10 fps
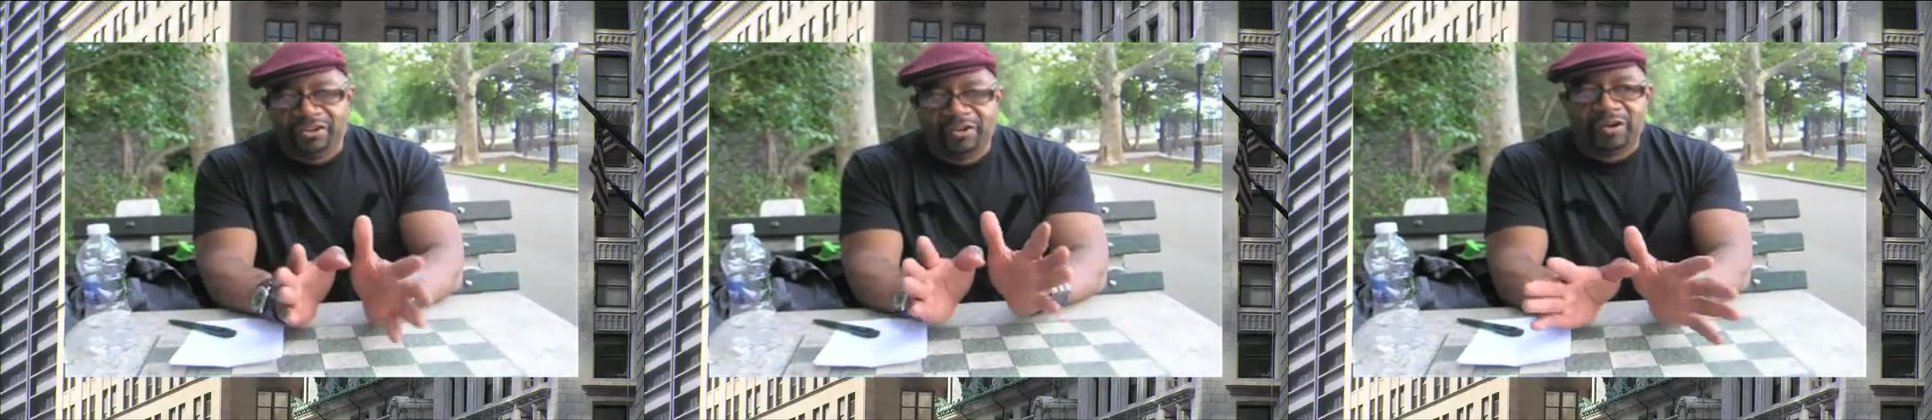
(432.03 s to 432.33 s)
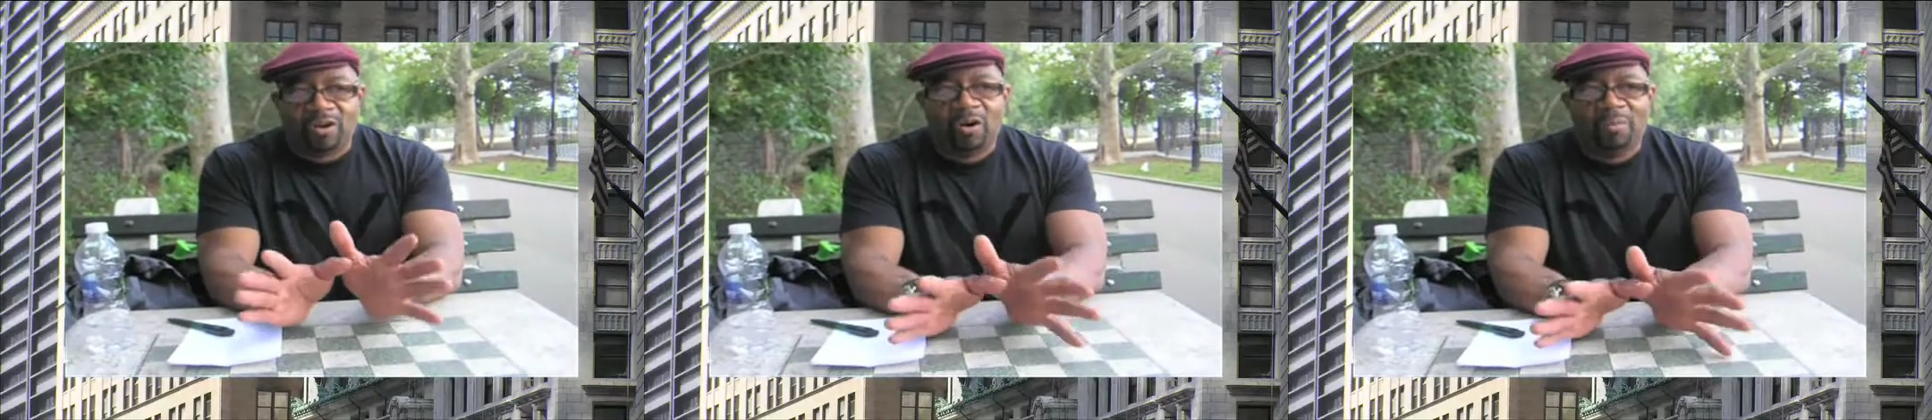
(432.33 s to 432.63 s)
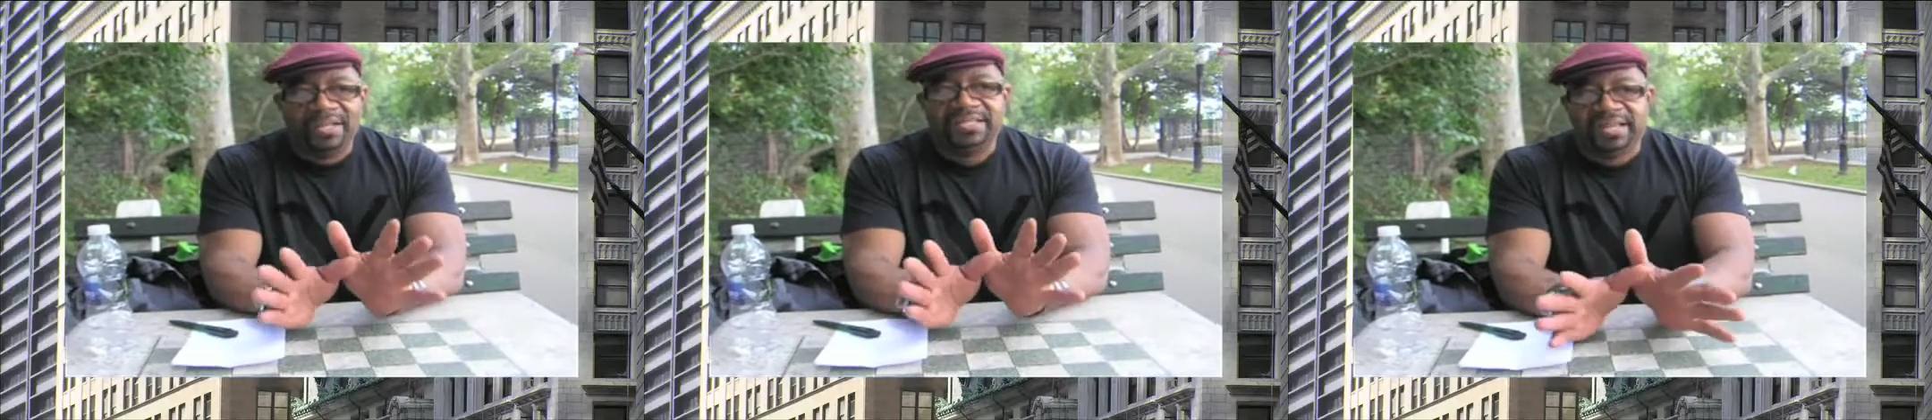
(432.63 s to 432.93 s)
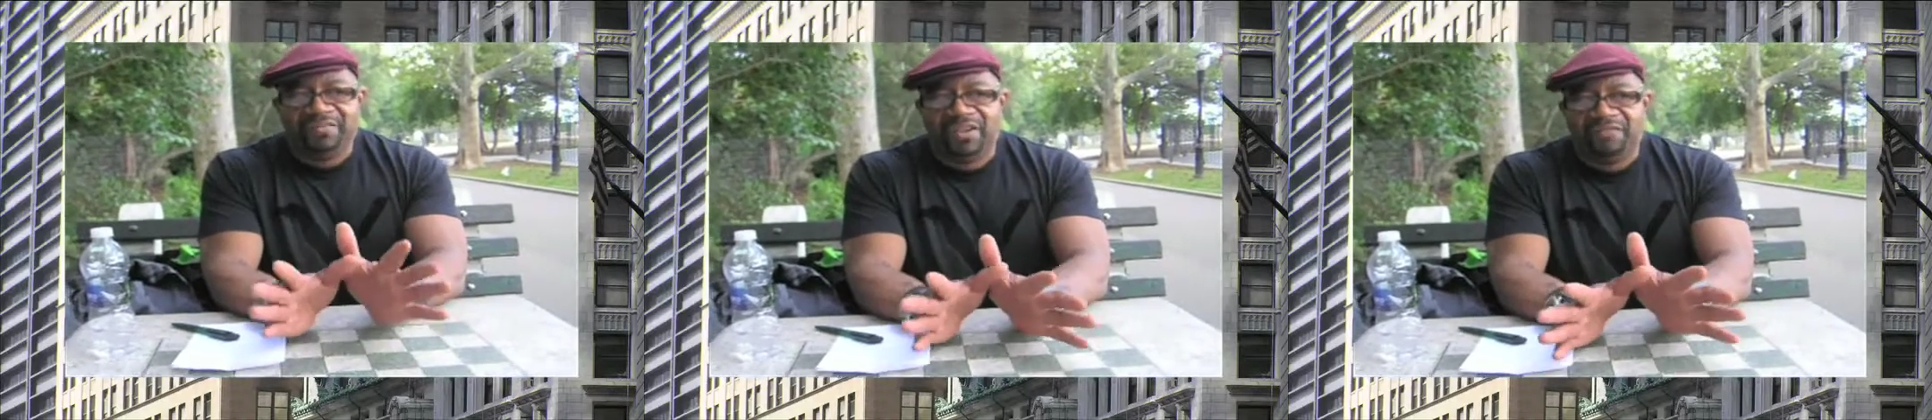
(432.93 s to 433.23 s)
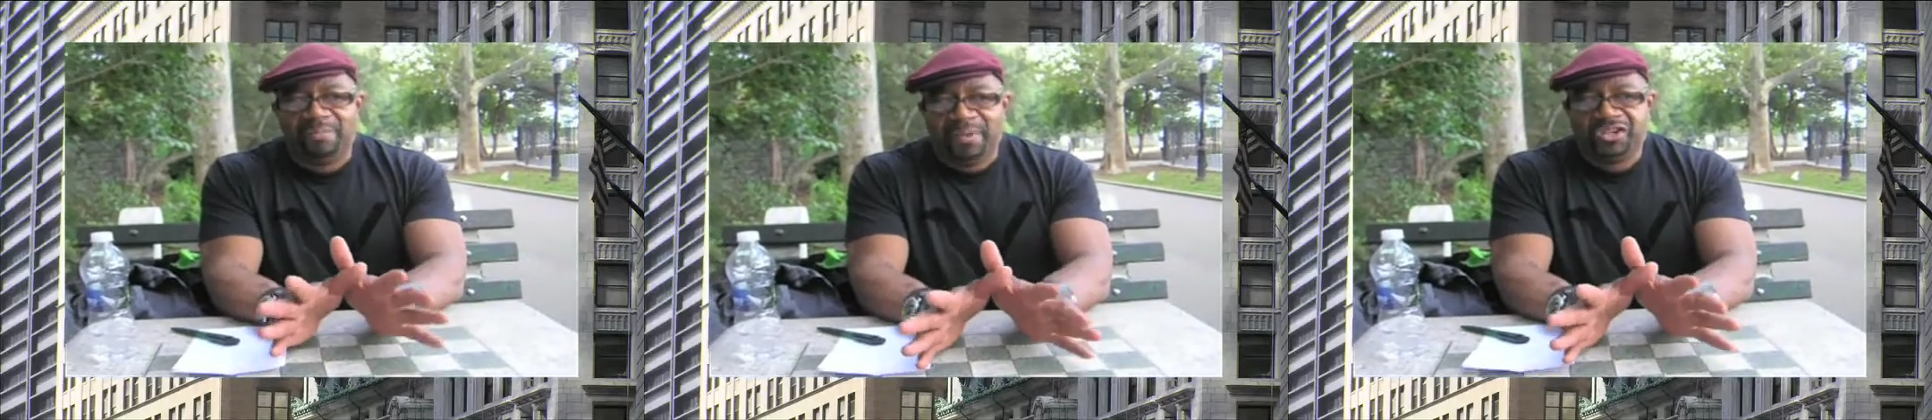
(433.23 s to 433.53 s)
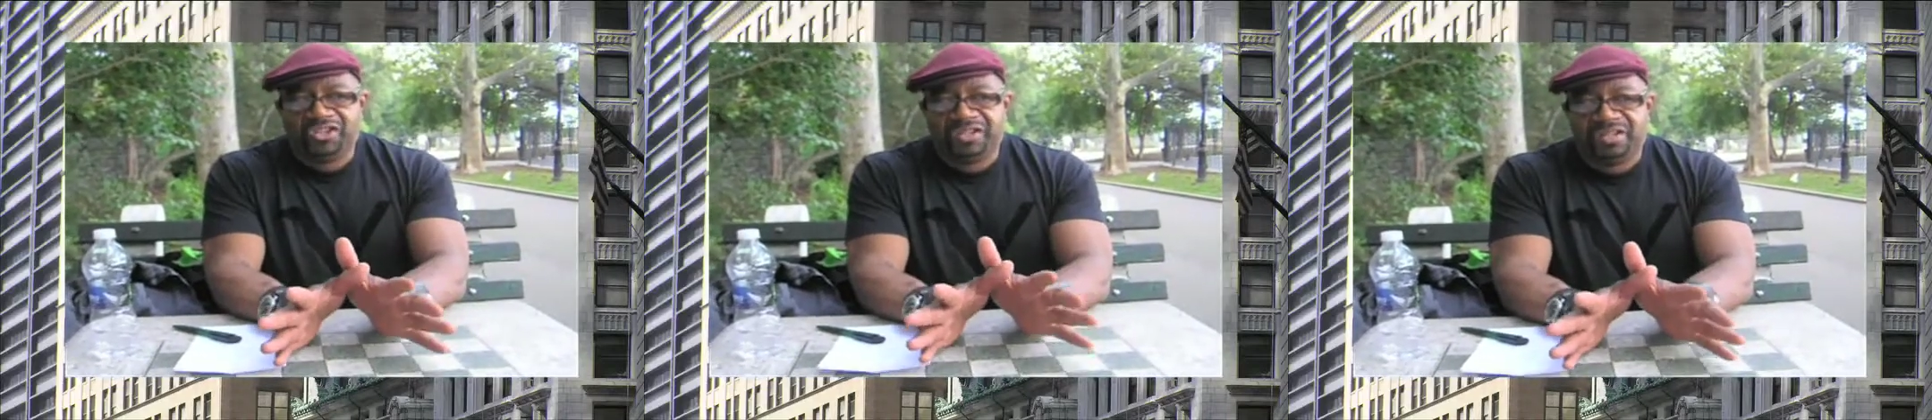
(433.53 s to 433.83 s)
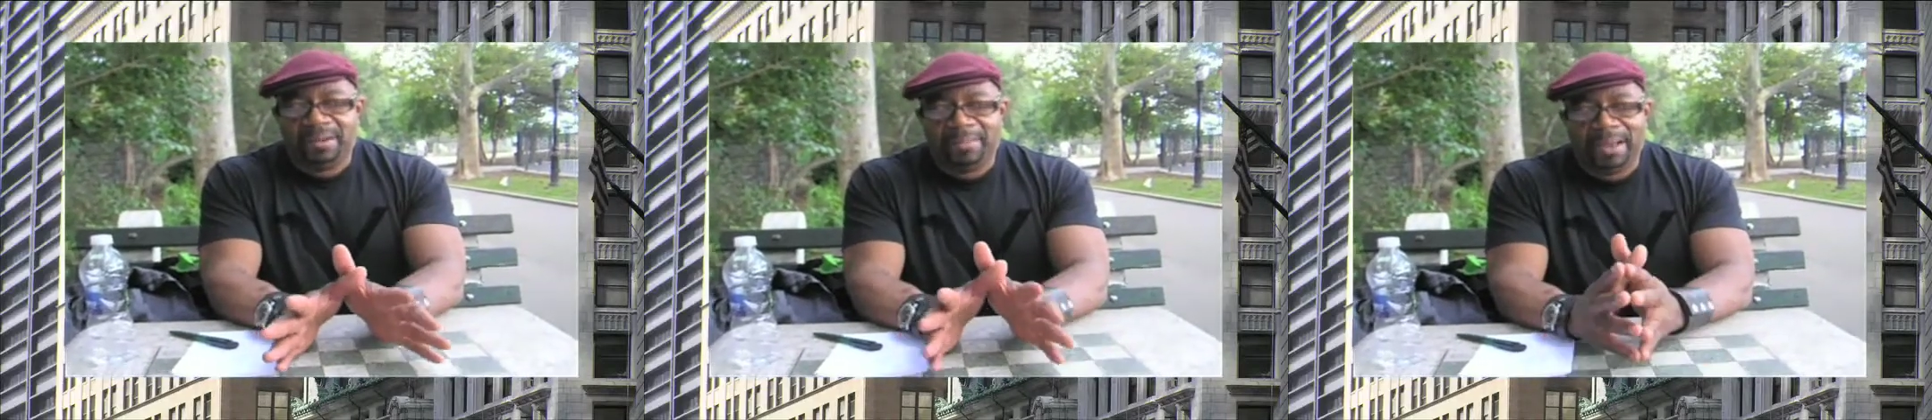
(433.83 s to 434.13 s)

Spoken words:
You can always give information to them,